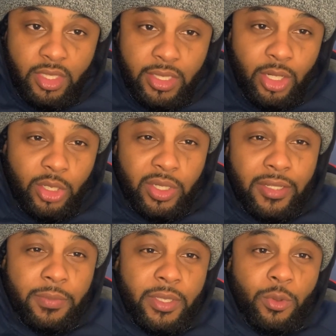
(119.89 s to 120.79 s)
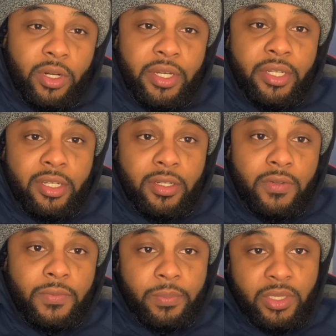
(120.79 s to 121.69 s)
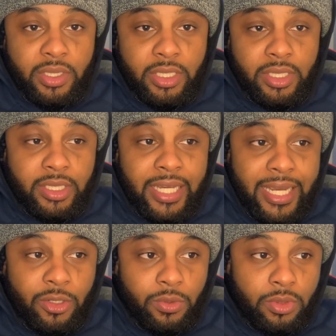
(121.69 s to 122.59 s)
you also have to be wary of position titles.